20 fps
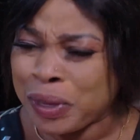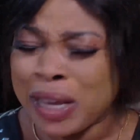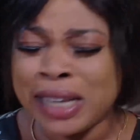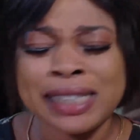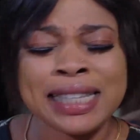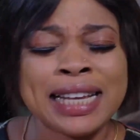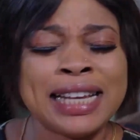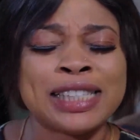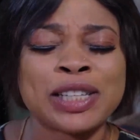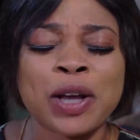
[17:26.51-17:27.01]

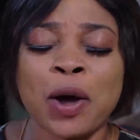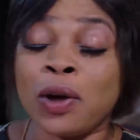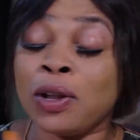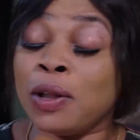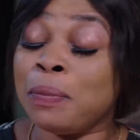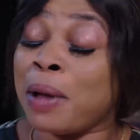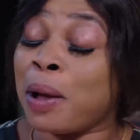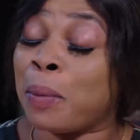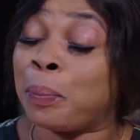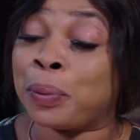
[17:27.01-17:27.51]
See, it's
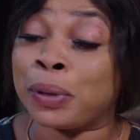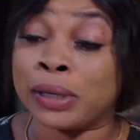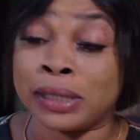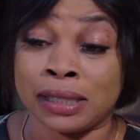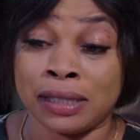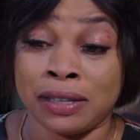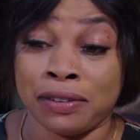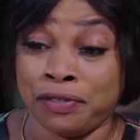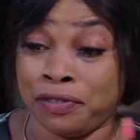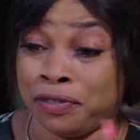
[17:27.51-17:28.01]
all about
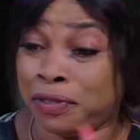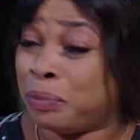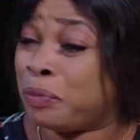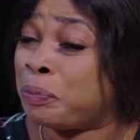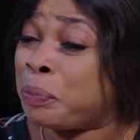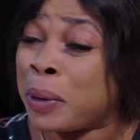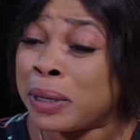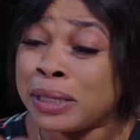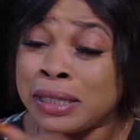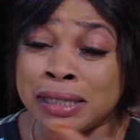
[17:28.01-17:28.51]
positive
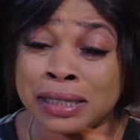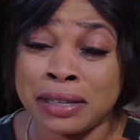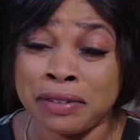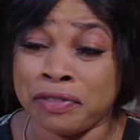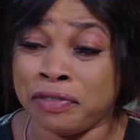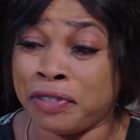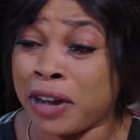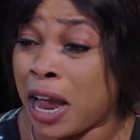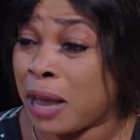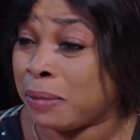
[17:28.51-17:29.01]

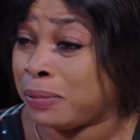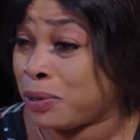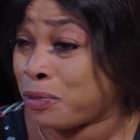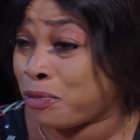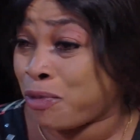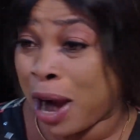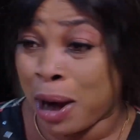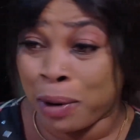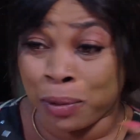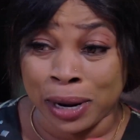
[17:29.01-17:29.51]
vibes
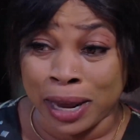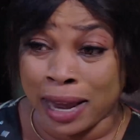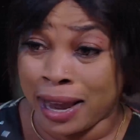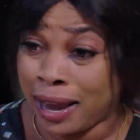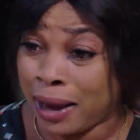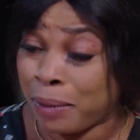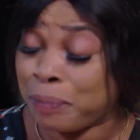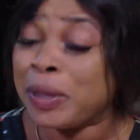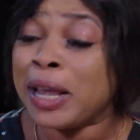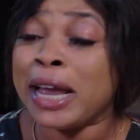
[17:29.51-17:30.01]
around
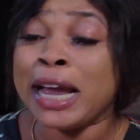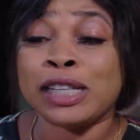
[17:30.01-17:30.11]
here.